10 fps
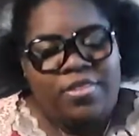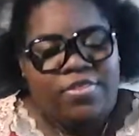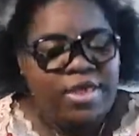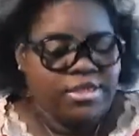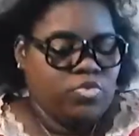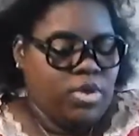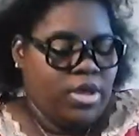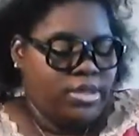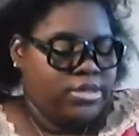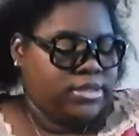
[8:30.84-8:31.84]
this
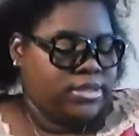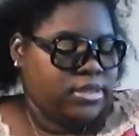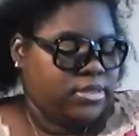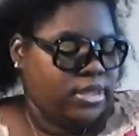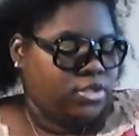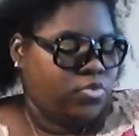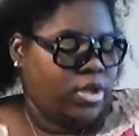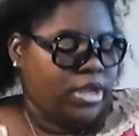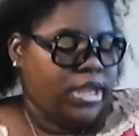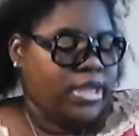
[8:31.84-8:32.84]
one's this
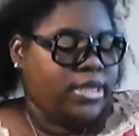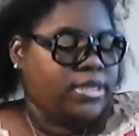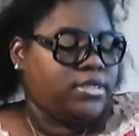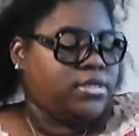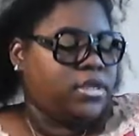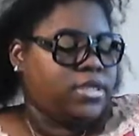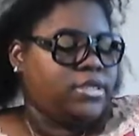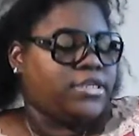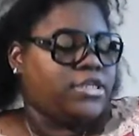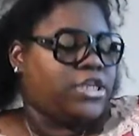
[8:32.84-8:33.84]
one is it
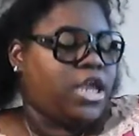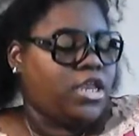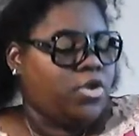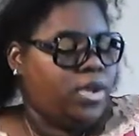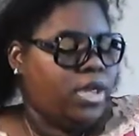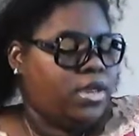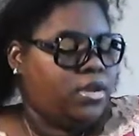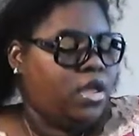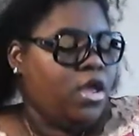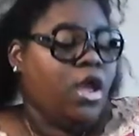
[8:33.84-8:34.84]
says
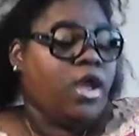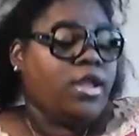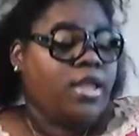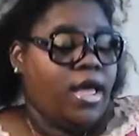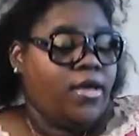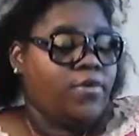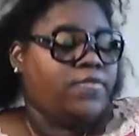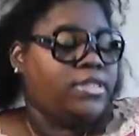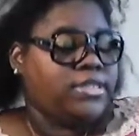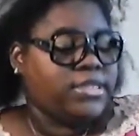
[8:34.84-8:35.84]
genuine
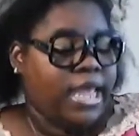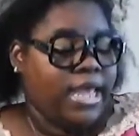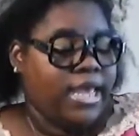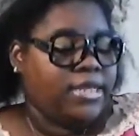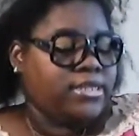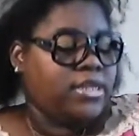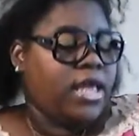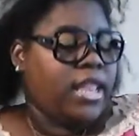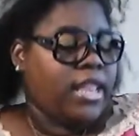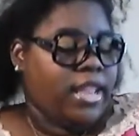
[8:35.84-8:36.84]
glove tanned
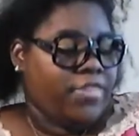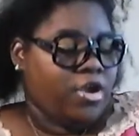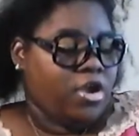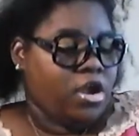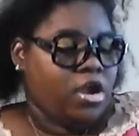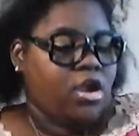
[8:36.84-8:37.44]
leather.